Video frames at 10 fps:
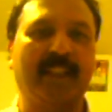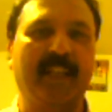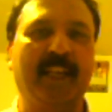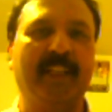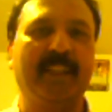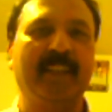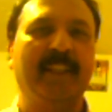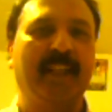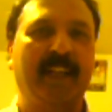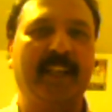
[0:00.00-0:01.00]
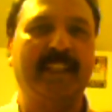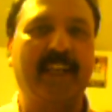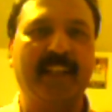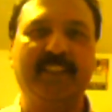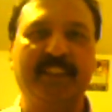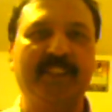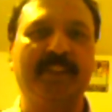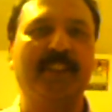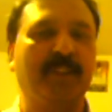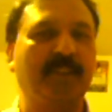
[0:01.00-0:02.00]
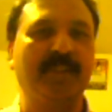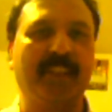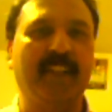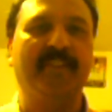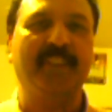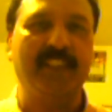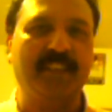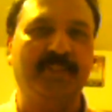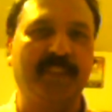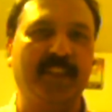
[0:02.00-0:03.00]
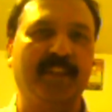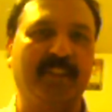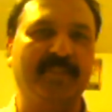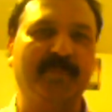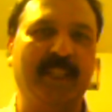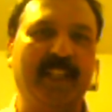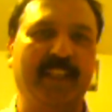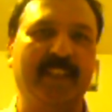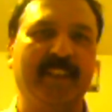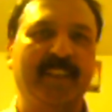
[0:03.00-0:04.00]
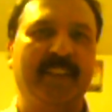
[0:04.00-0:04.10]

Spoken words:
and I guarantee you're going to love each video of mine,